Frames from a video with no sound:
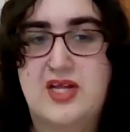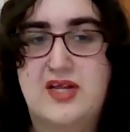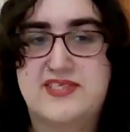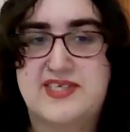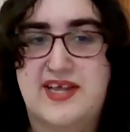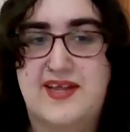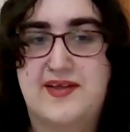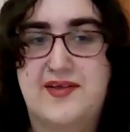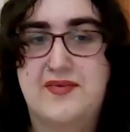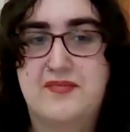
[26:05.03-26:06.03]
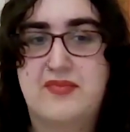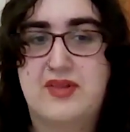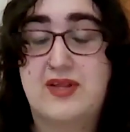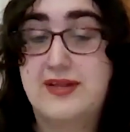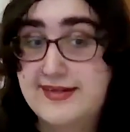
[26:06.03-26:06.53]
of saying,
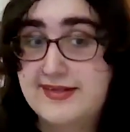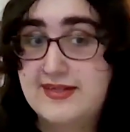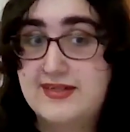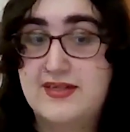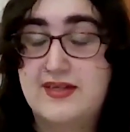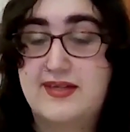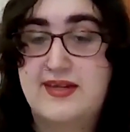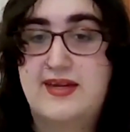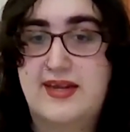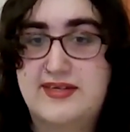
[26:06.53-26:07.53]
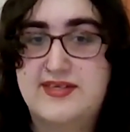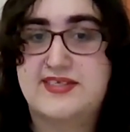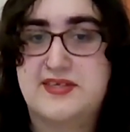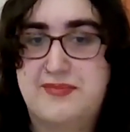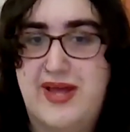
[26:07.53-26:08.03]
it
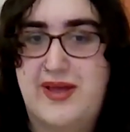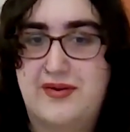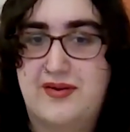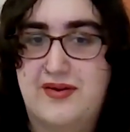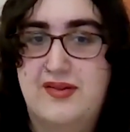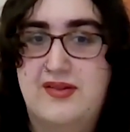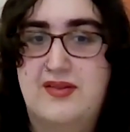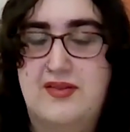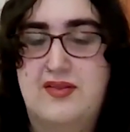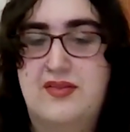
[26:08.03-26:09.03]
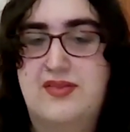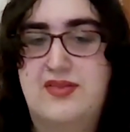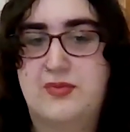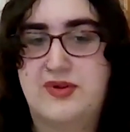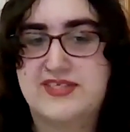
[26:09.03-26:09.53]
doesn't matter
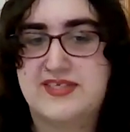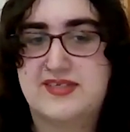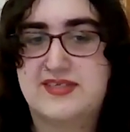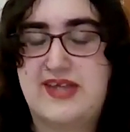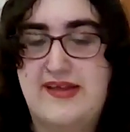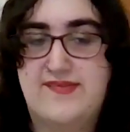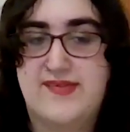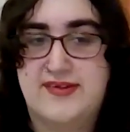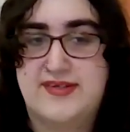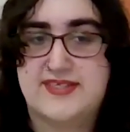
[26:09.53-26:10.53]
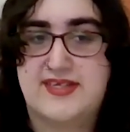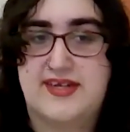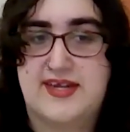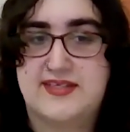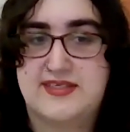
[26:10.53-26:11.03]
the reasons I feel
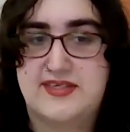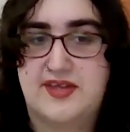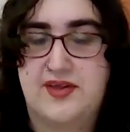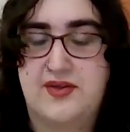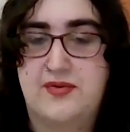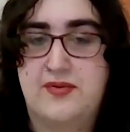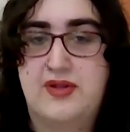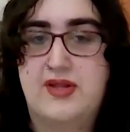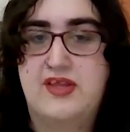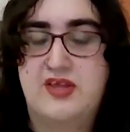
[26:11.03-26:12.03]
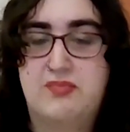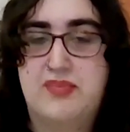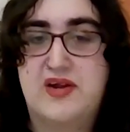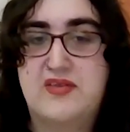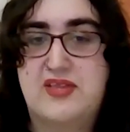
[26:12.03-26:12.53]
disconnected to you. You
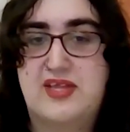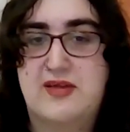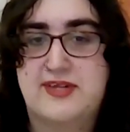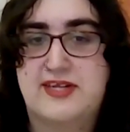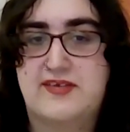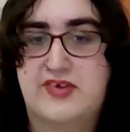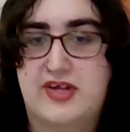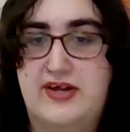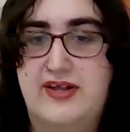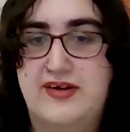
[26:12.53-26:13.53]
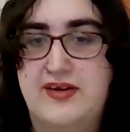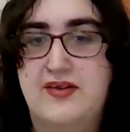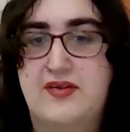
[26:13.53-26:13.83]
bear the image of God.